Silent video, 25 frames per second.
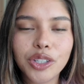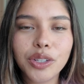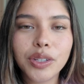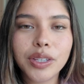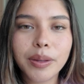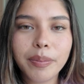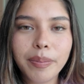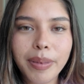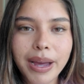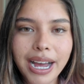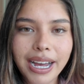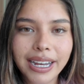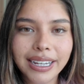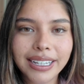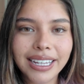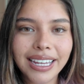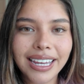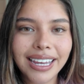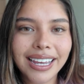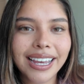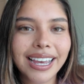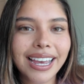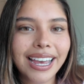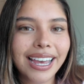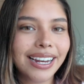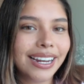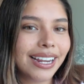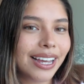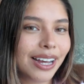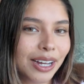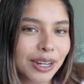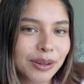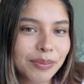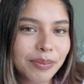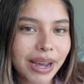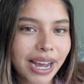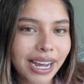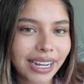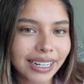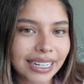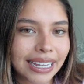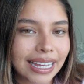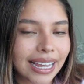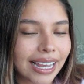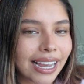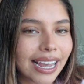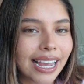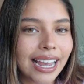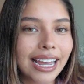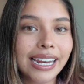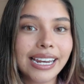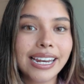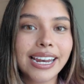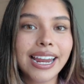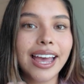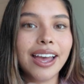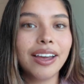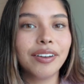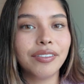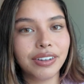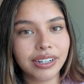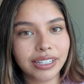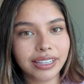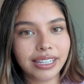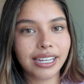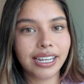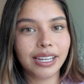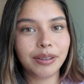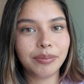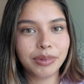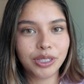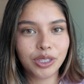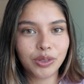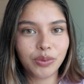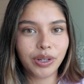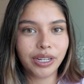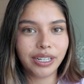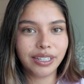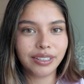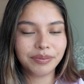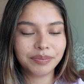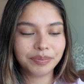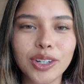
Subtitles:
to the packing and unpacking and everything in between.